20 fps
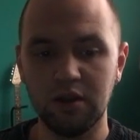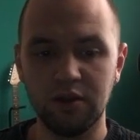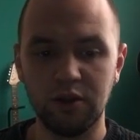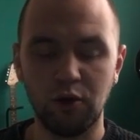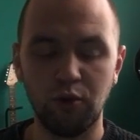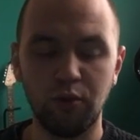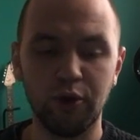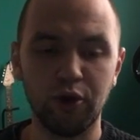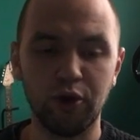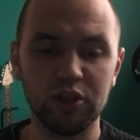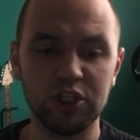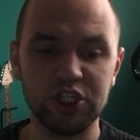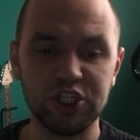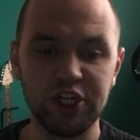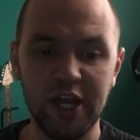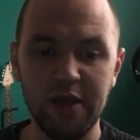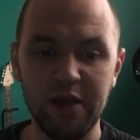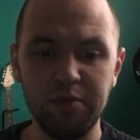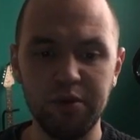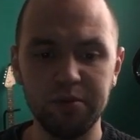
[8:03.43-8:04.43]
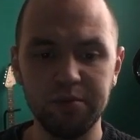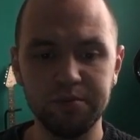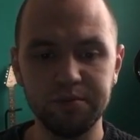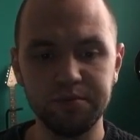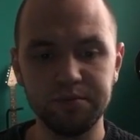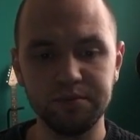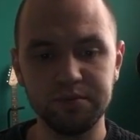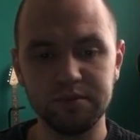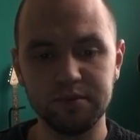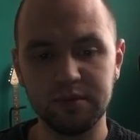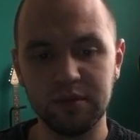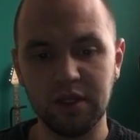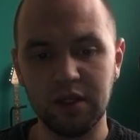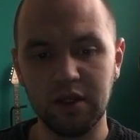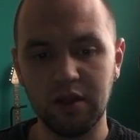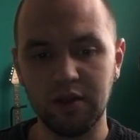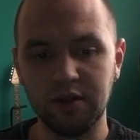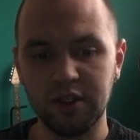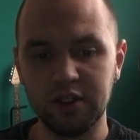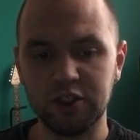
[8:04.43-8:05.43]
the overall shape
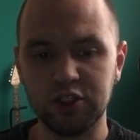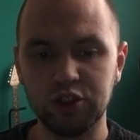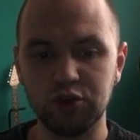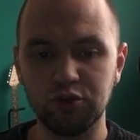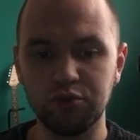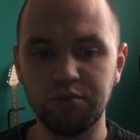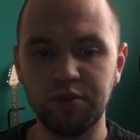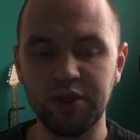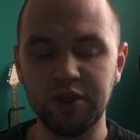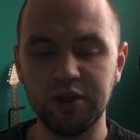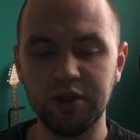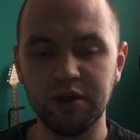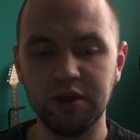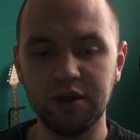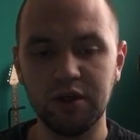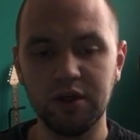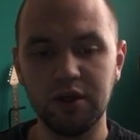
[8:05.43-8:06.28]
that should be